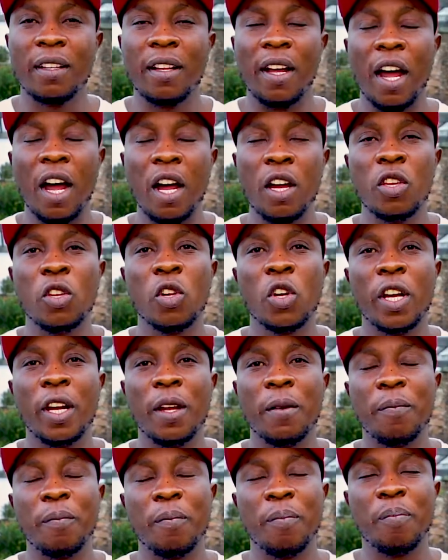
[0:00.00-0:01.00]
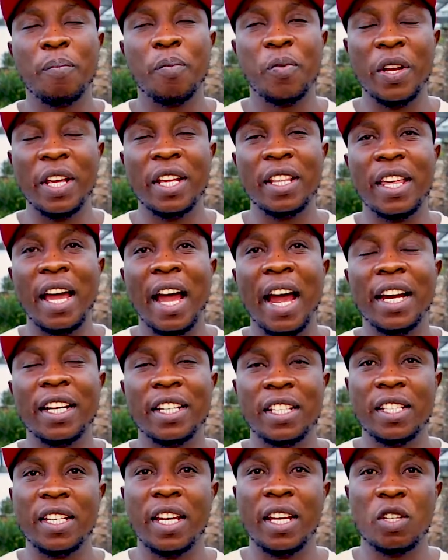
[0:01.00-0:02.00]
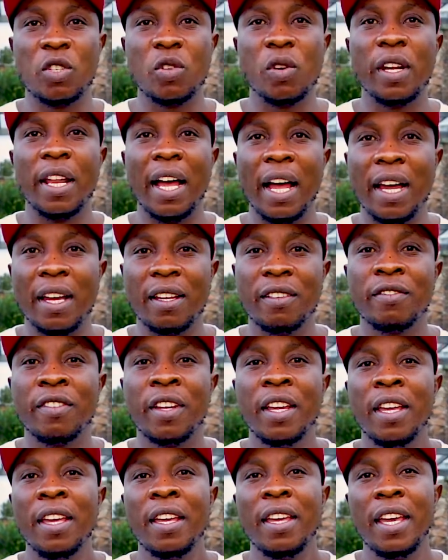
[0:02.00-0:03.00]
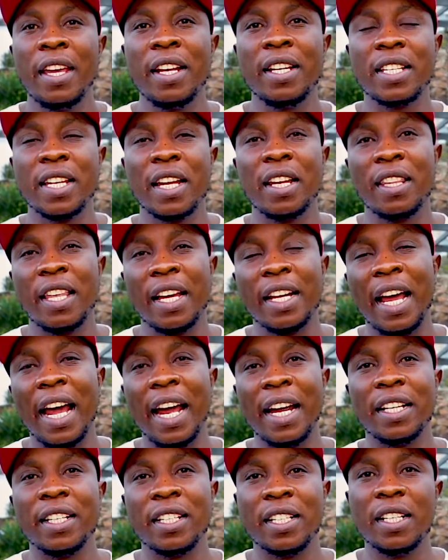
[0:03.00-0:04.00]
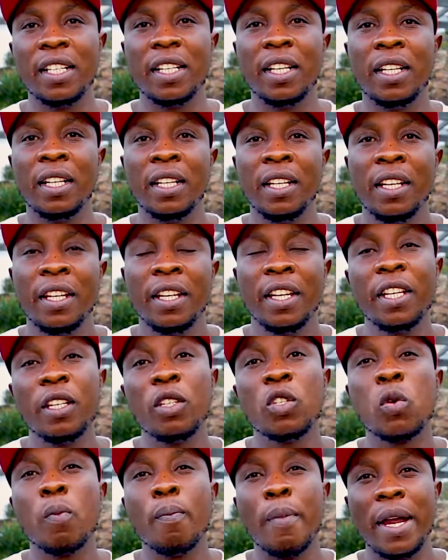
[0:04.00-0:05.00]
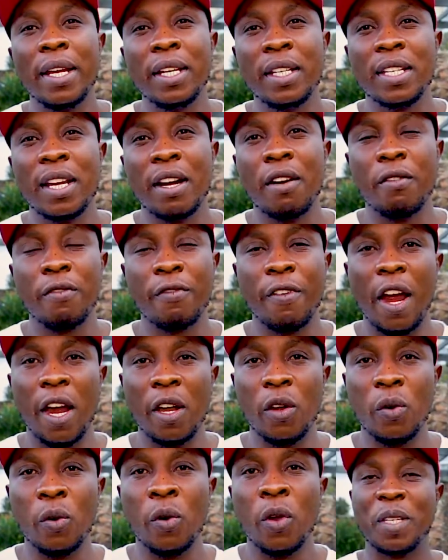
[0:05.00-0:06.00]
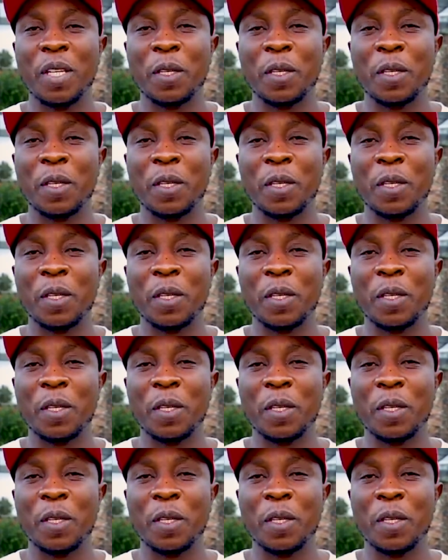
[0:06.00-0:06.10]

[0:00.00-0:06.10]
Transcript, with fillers: How are you gonna bring the idea to life and turn that idea into monetary value?